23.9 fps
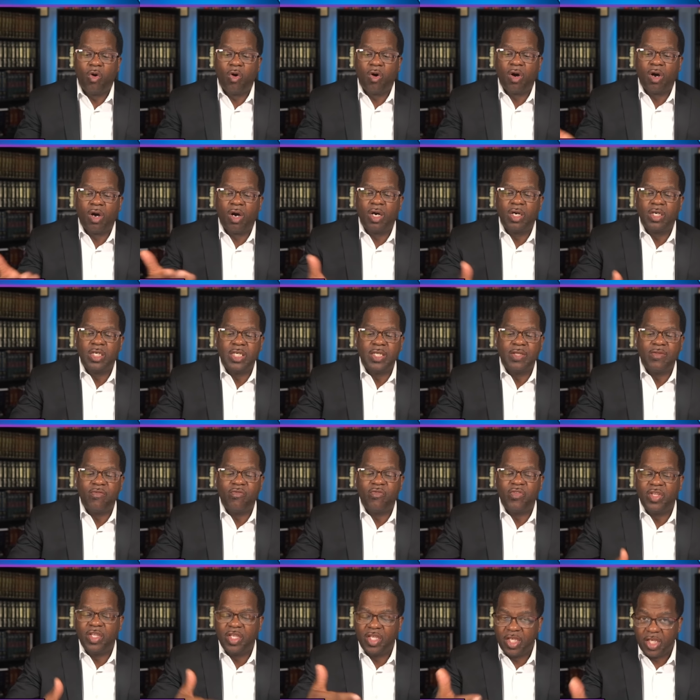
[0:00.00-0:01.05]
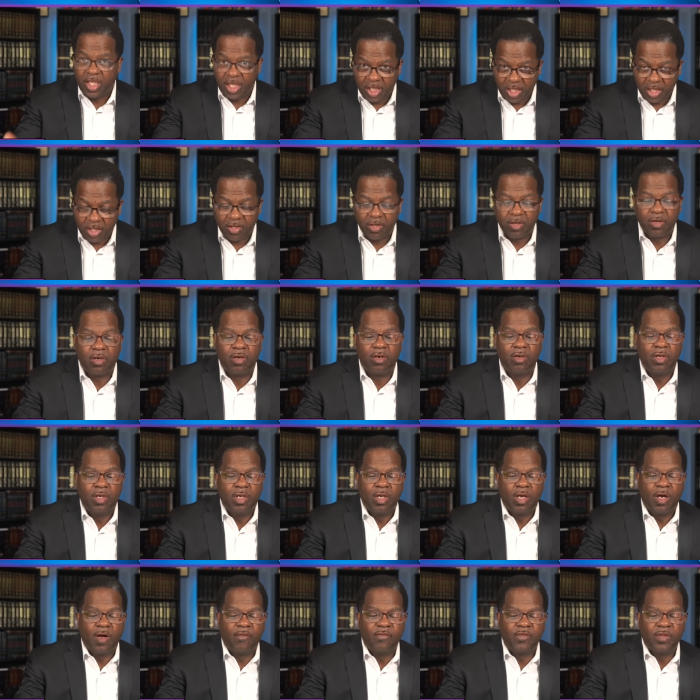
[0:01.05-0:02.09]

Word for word: or in the ear